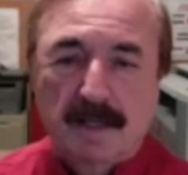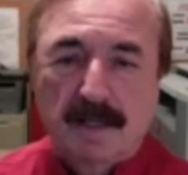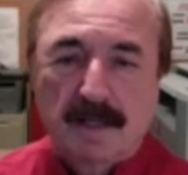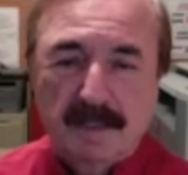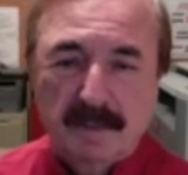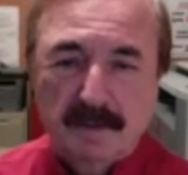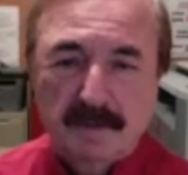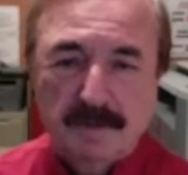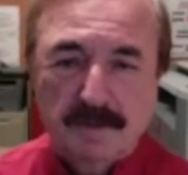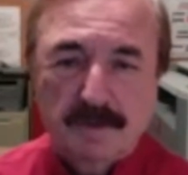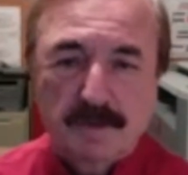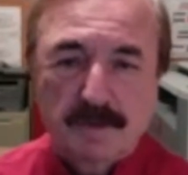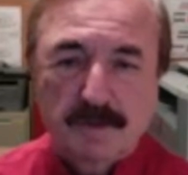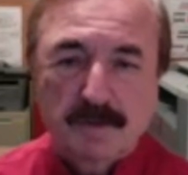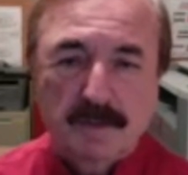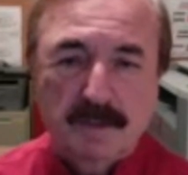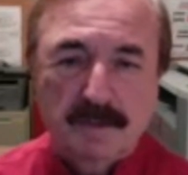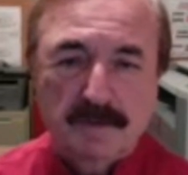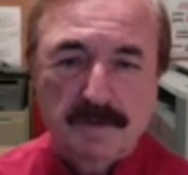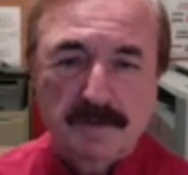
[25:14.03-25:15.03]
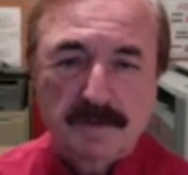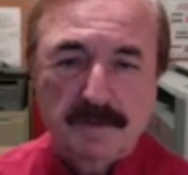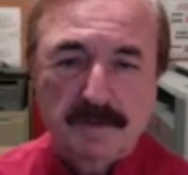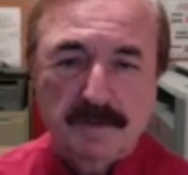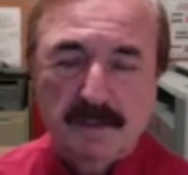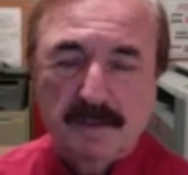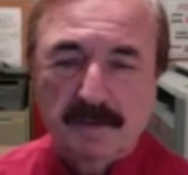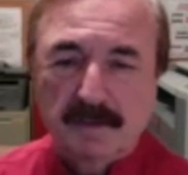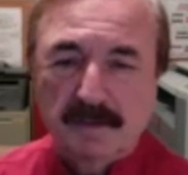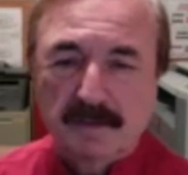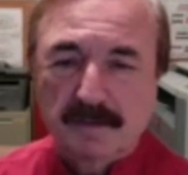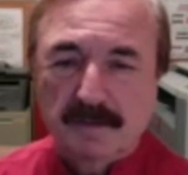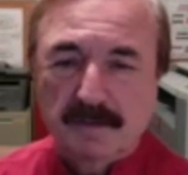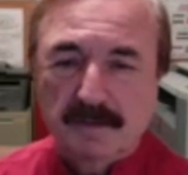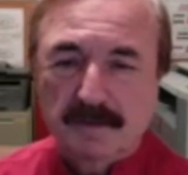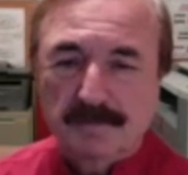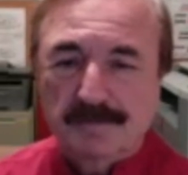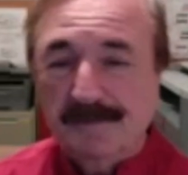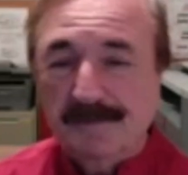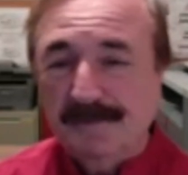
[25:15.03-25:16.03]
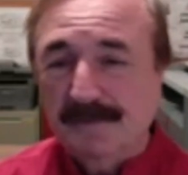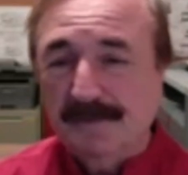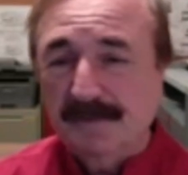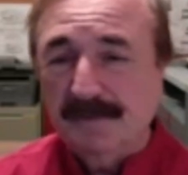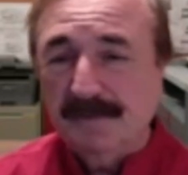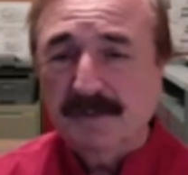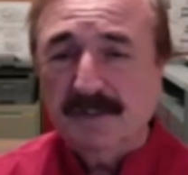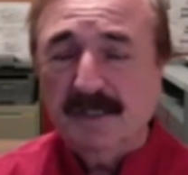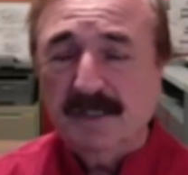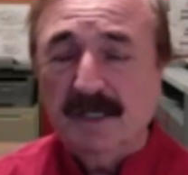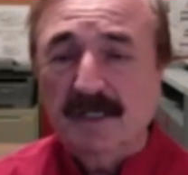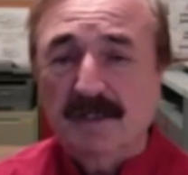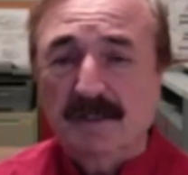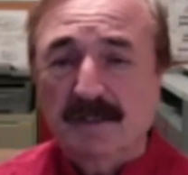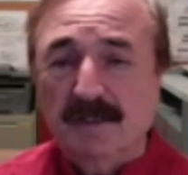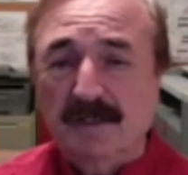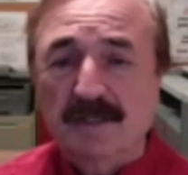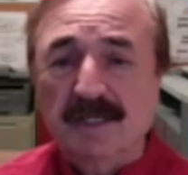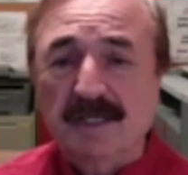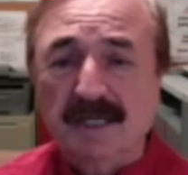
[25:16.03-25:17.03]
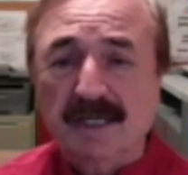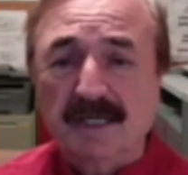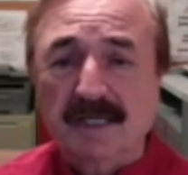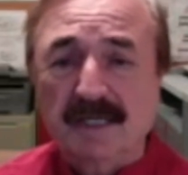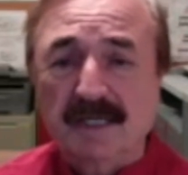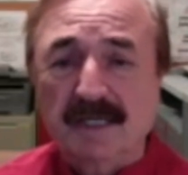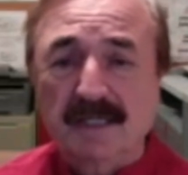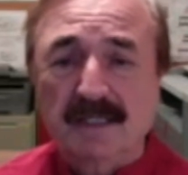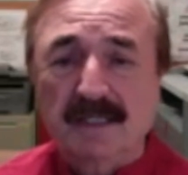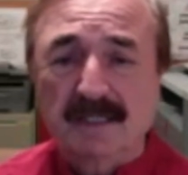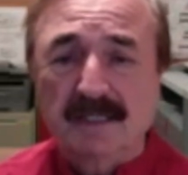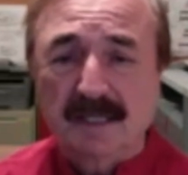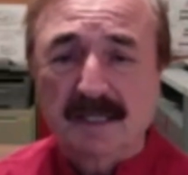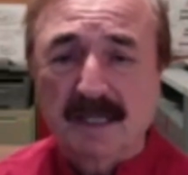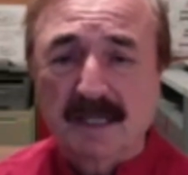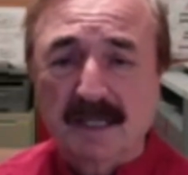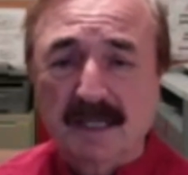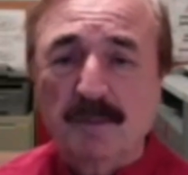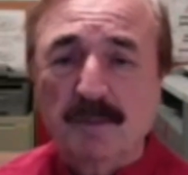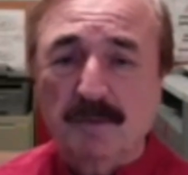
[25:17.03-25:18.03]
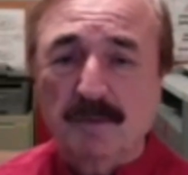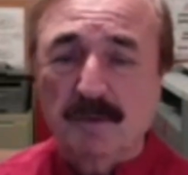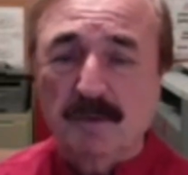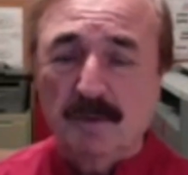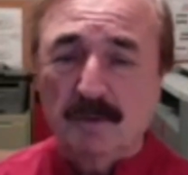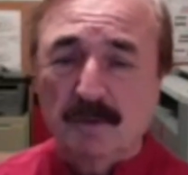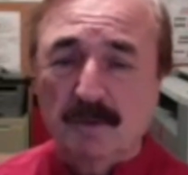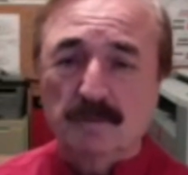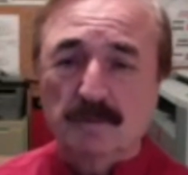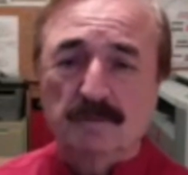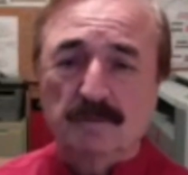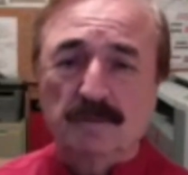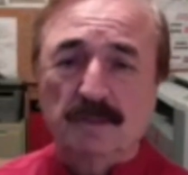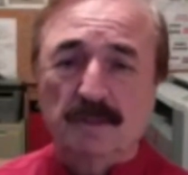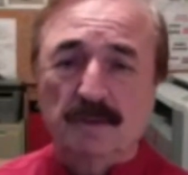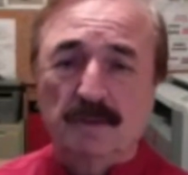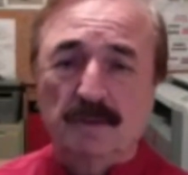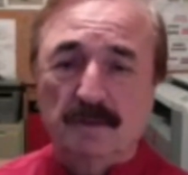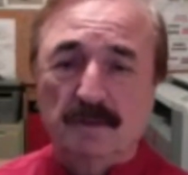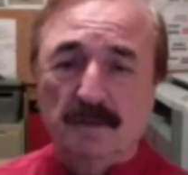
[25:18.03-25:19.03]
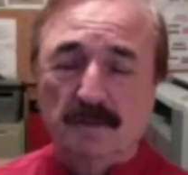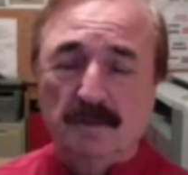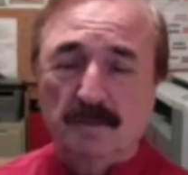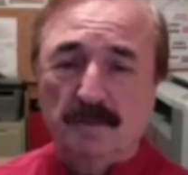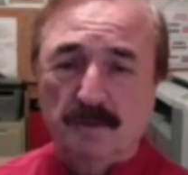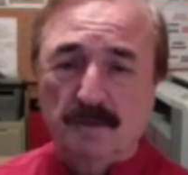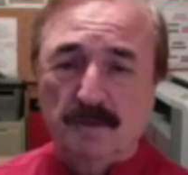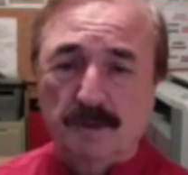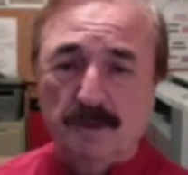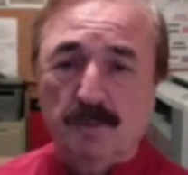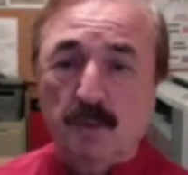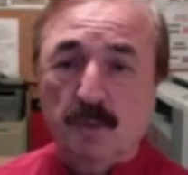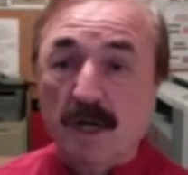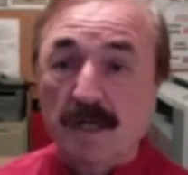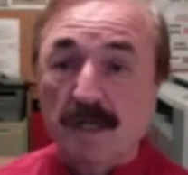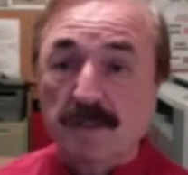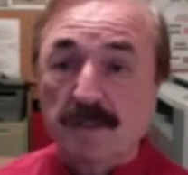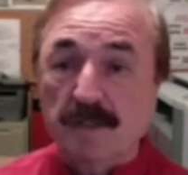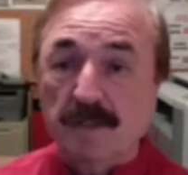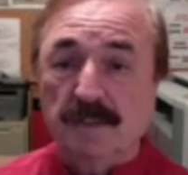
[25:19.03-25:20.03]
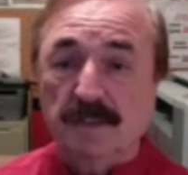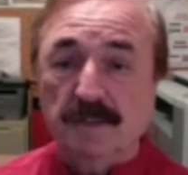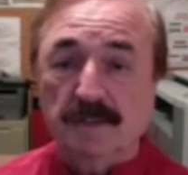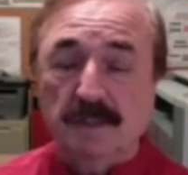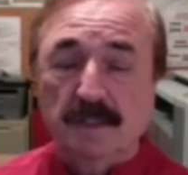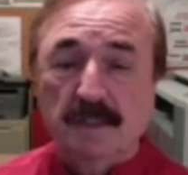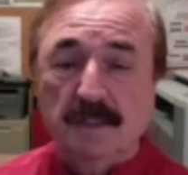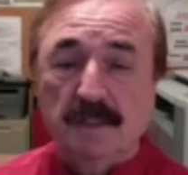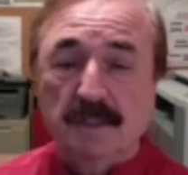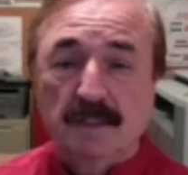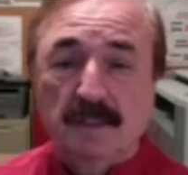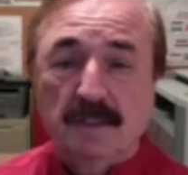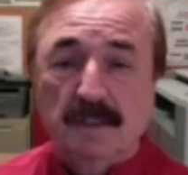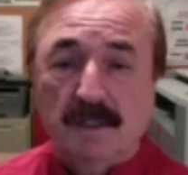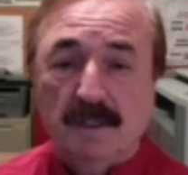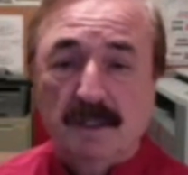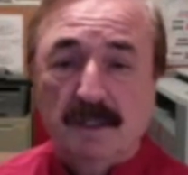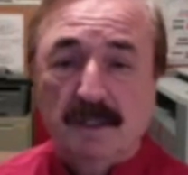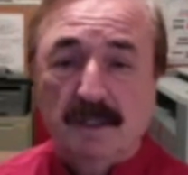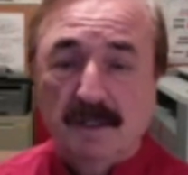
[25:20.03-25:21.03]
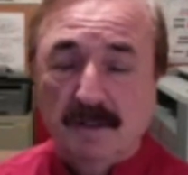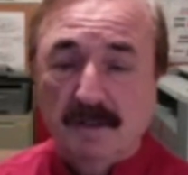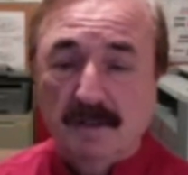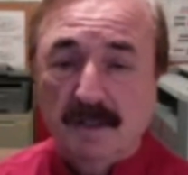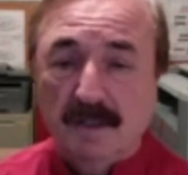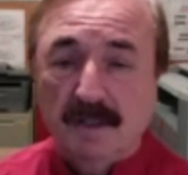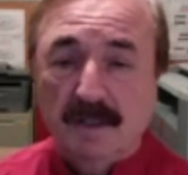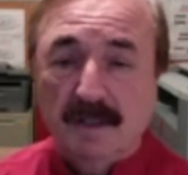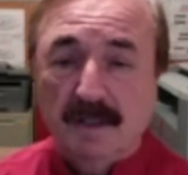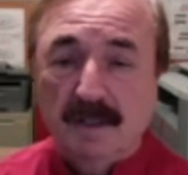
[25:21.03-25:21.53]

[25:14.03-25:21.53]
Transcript: again, our story is it's just kind of unique, and a lot of people know, that those projects are